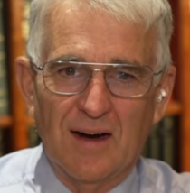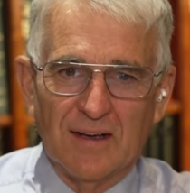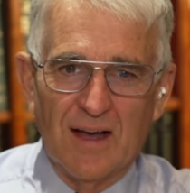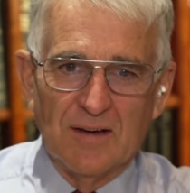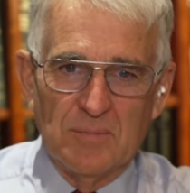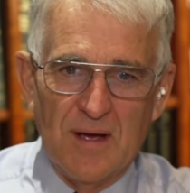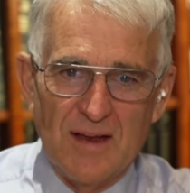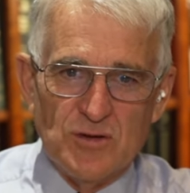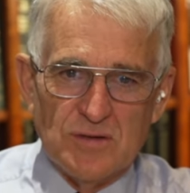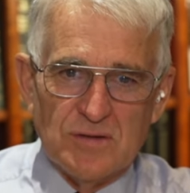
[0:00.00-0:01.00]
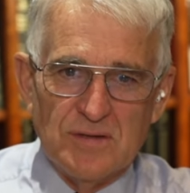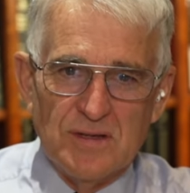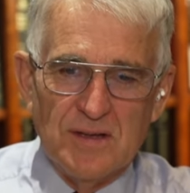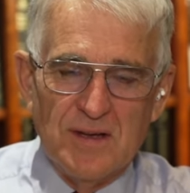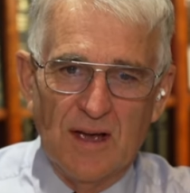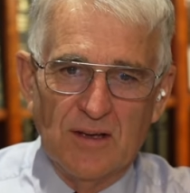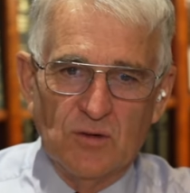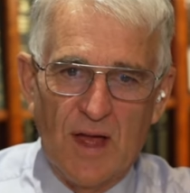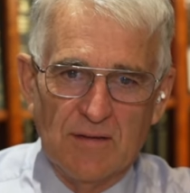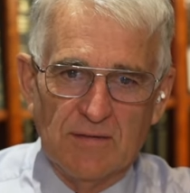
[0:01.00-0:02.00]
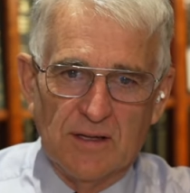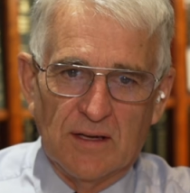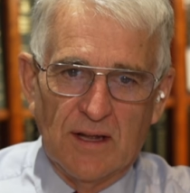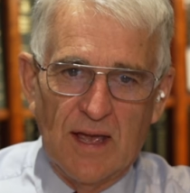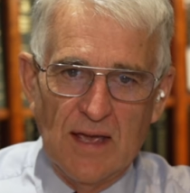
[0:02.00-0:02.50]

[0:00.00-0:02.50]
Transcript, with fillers: I can't imagine how you'd ever get